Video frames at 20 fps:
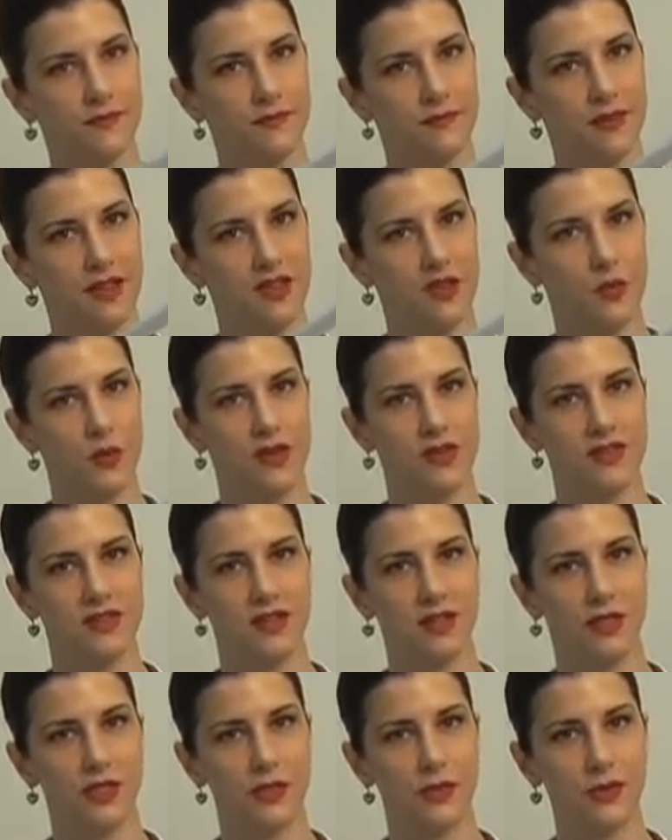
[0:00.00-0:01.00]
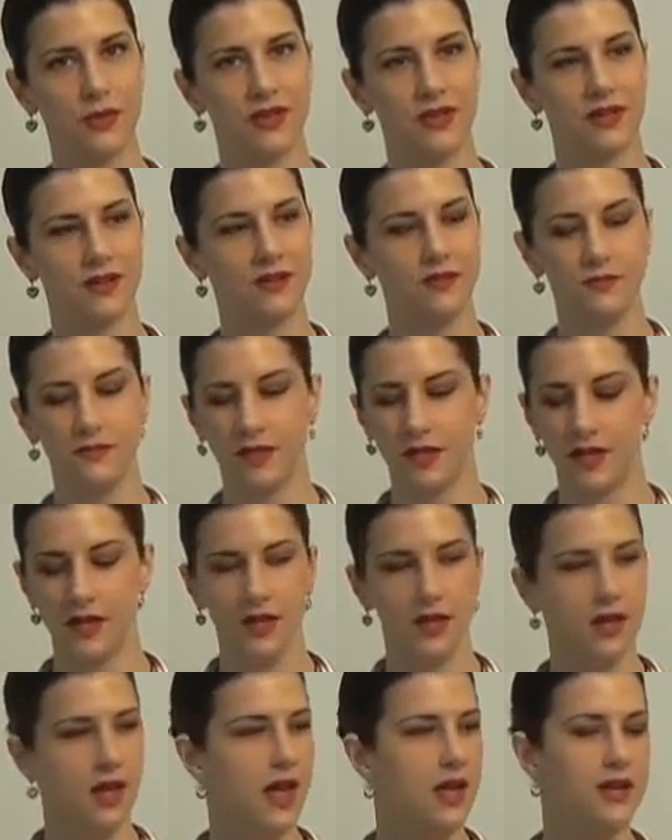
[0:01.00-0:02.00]
by squeezing in through here,
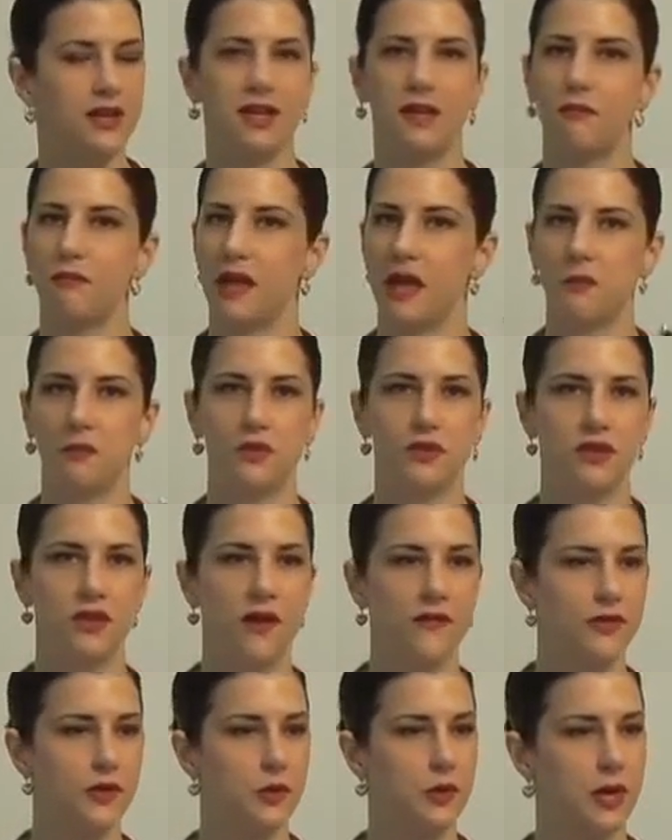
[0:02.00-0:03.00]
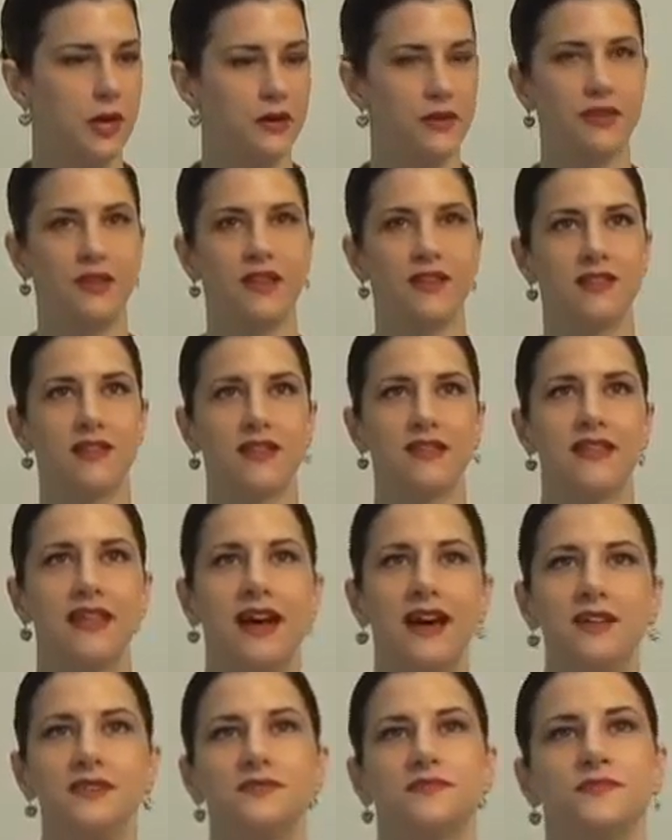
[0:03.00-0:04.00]
and you get papers off the ground and things like
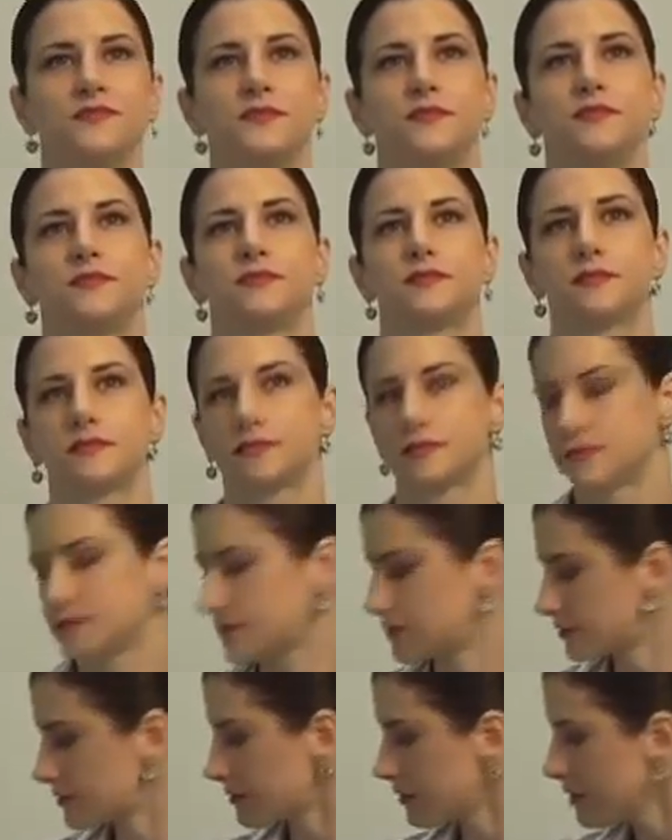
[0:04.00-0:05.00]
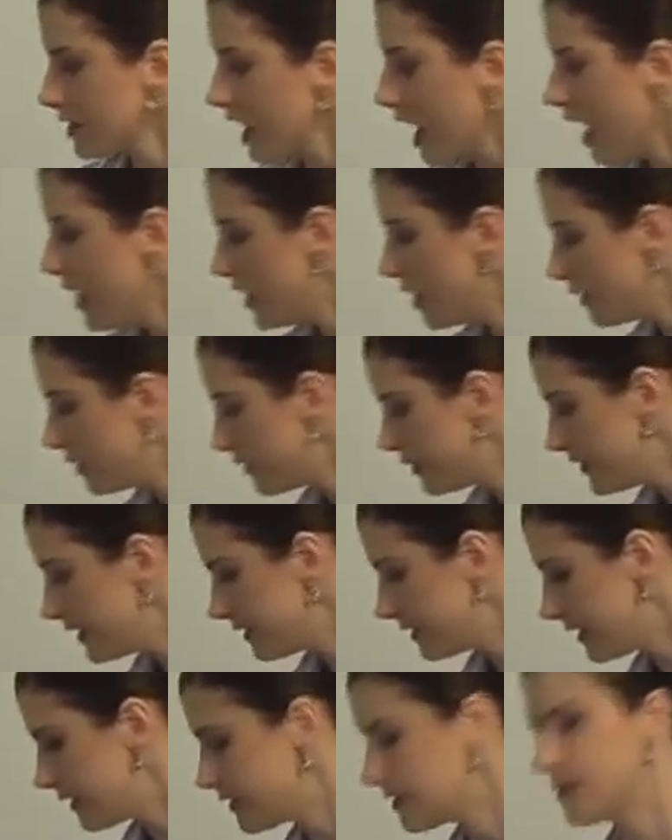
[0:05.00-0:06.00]
that. Another thing
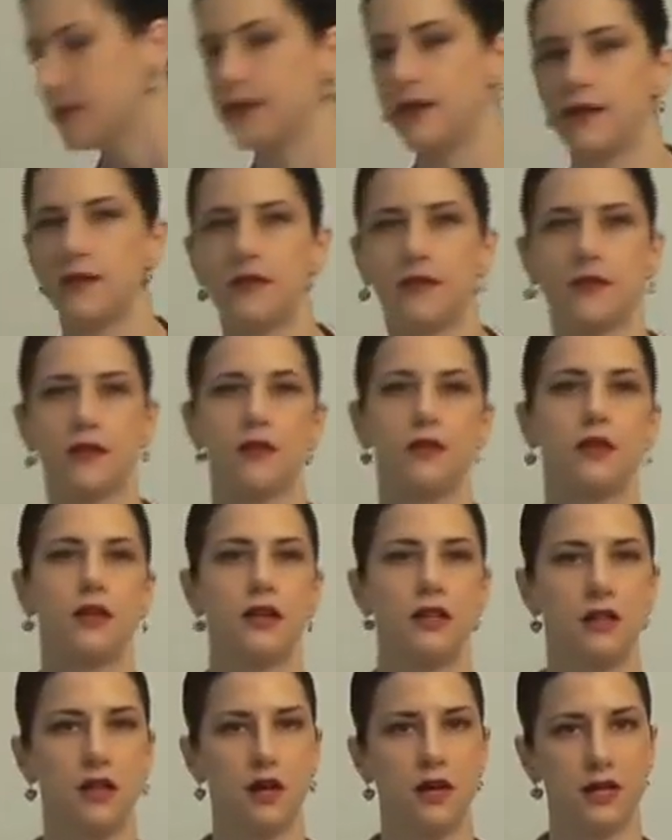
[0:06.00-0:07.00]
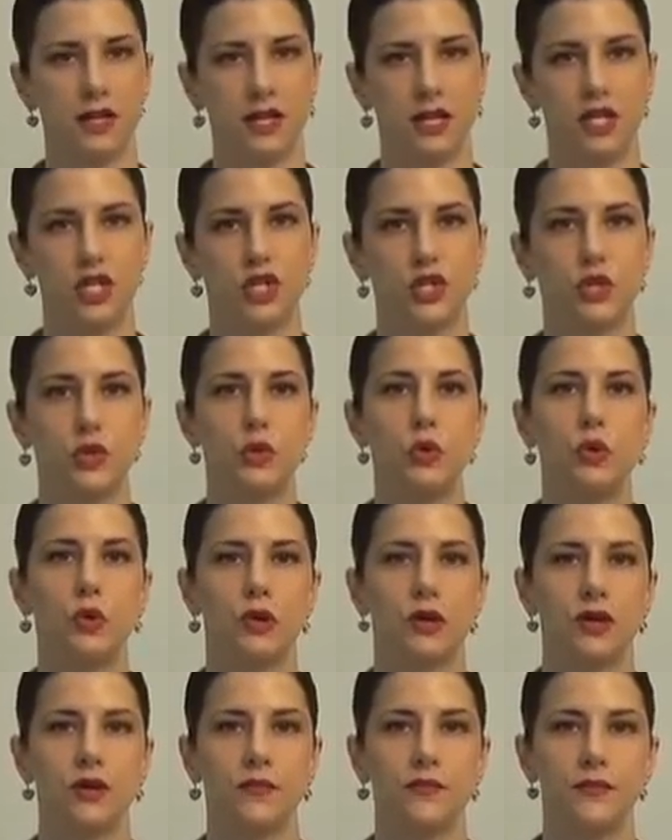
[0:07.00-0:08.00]
that's nice is an elongated shoe
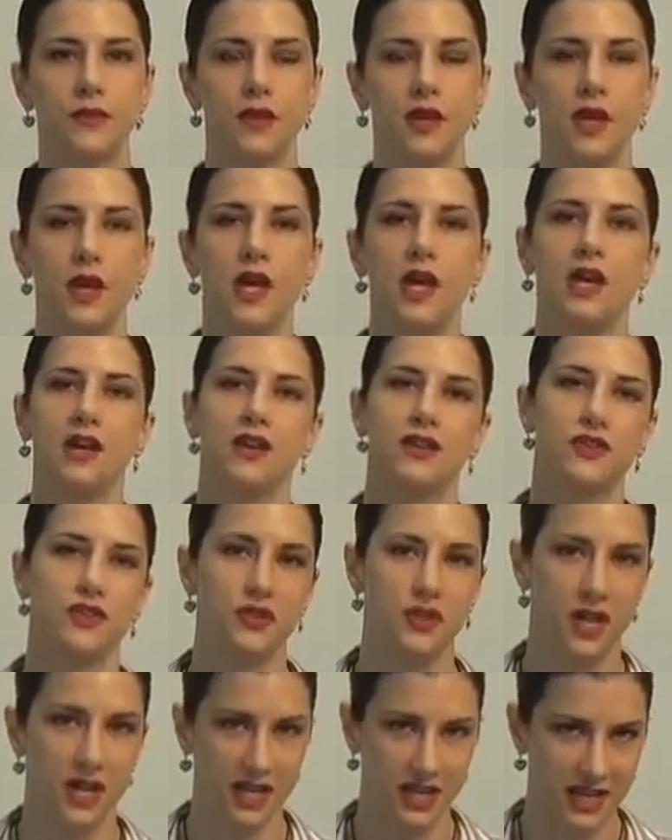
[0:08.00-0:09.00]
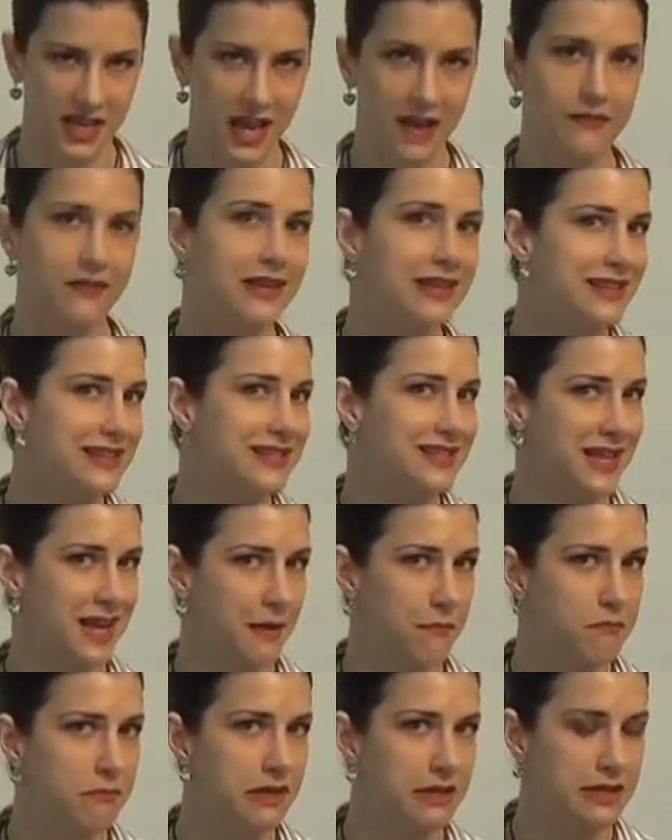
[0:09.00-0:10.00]
horn, because you're not going to have an easy
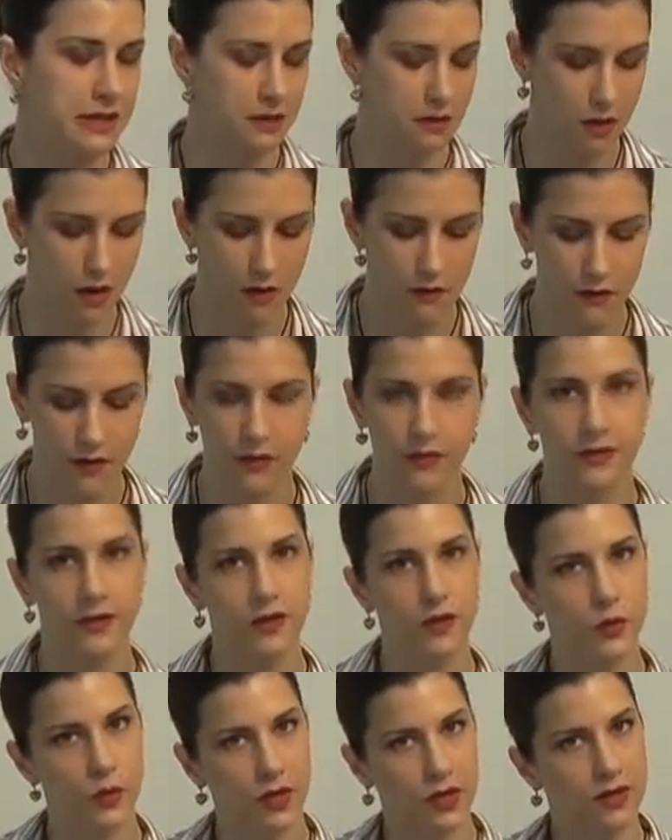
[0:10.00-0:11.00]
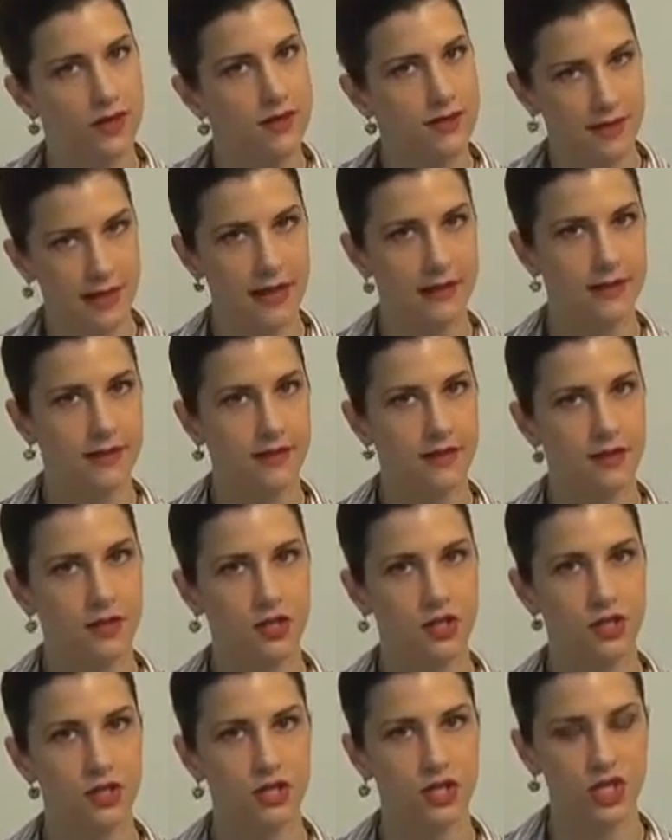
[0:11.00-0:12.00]
time bending over, and this way you can slide this
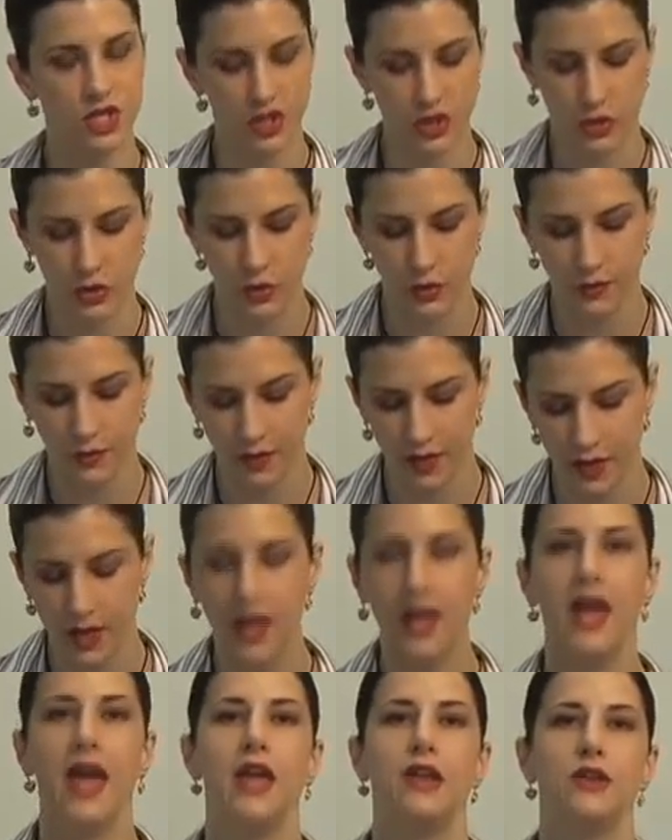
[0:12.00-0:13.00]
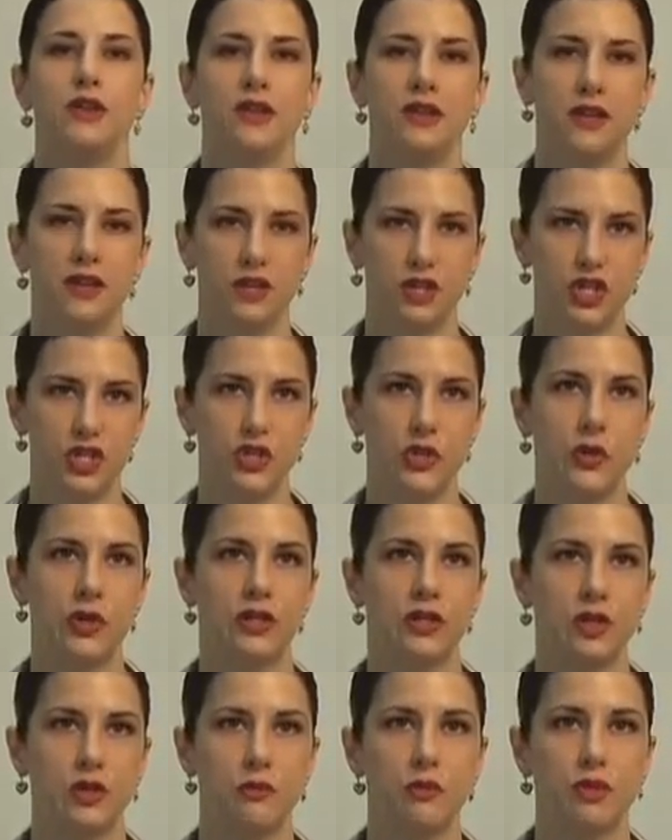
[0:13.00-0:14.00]
into your shoe and you can get your shoe in a
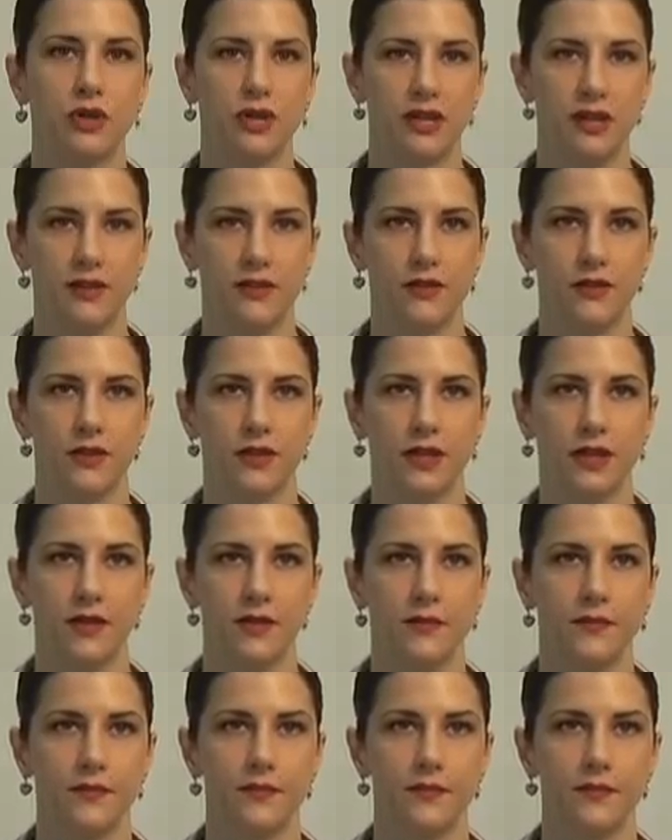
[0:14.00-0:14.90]
little more easily.